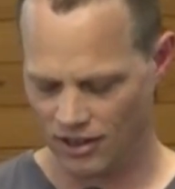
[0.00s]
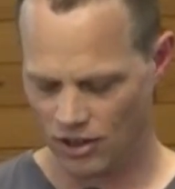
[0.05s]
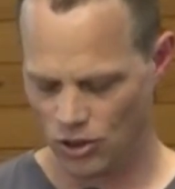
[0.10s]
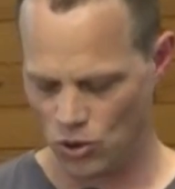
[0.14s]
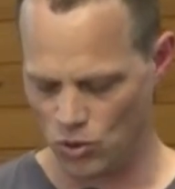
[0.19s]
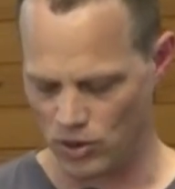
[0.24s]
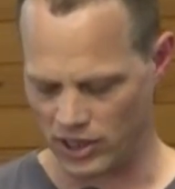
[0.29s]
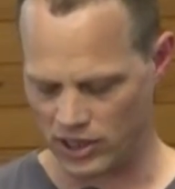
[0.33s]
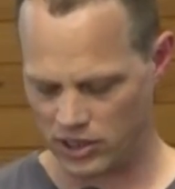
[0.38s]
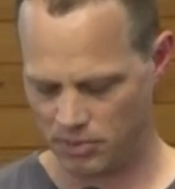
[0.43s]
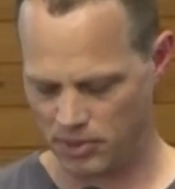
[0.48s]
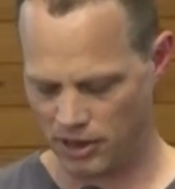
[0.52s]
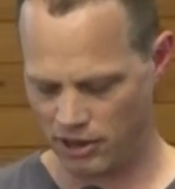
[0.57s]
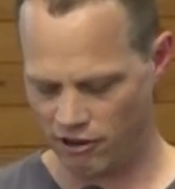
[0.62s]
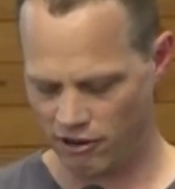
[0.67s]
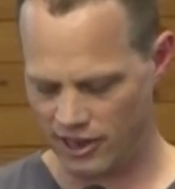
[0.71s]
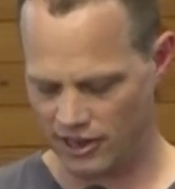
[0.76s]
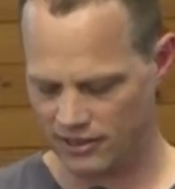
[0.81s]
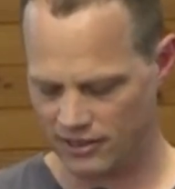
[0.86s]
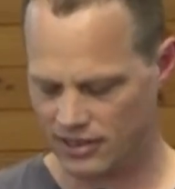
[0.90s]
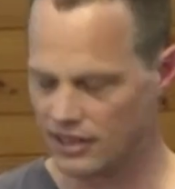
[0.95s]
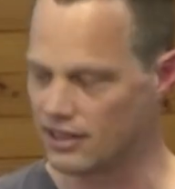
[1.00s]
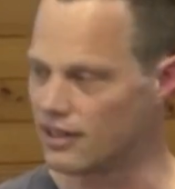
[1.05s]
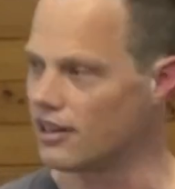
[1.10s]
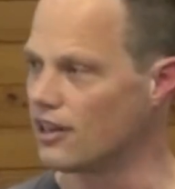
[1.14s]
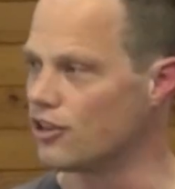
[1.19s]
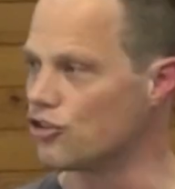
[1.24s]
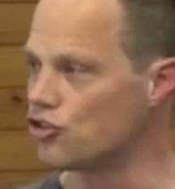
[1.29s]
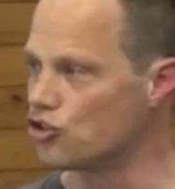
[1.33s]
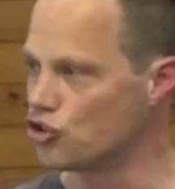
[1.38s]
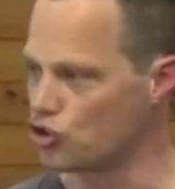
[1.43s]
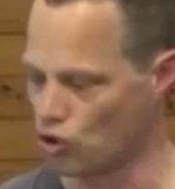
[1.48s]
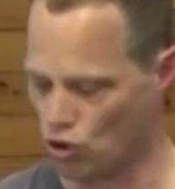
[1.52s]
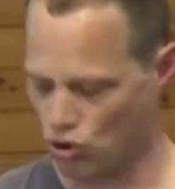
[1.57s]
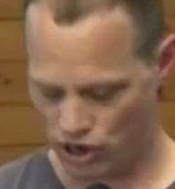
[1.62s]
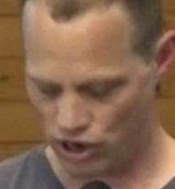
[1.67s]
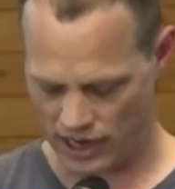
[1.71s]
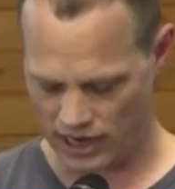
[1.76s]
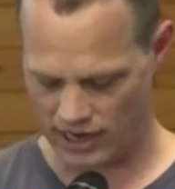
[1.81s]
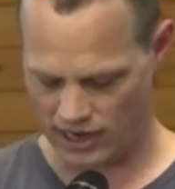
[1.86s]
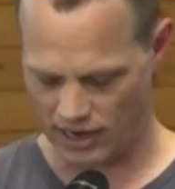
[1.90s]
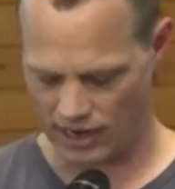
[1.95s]
who experience it as
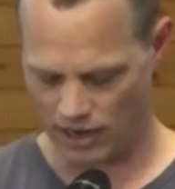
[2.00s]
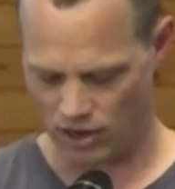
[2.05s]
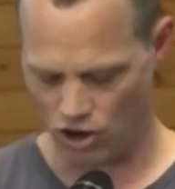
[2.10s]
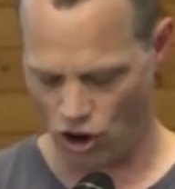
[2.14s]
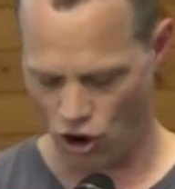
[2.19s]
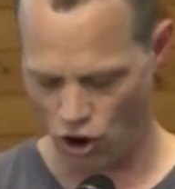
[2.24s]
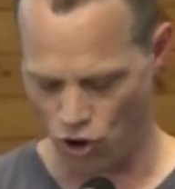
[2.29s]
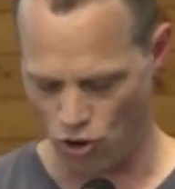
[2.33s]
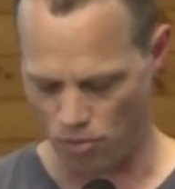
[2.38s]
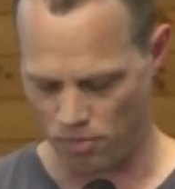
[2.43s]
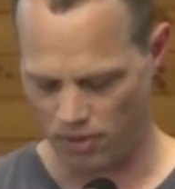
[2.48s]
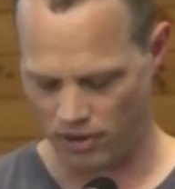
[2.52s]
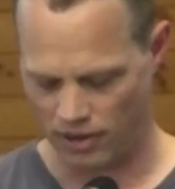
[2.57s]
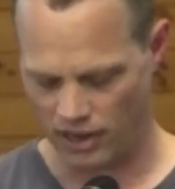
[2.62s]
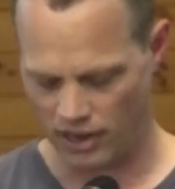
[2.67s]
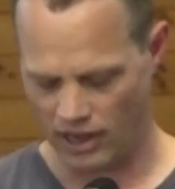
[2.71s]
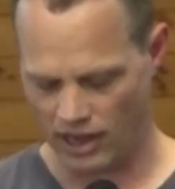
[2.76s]
joy and hope,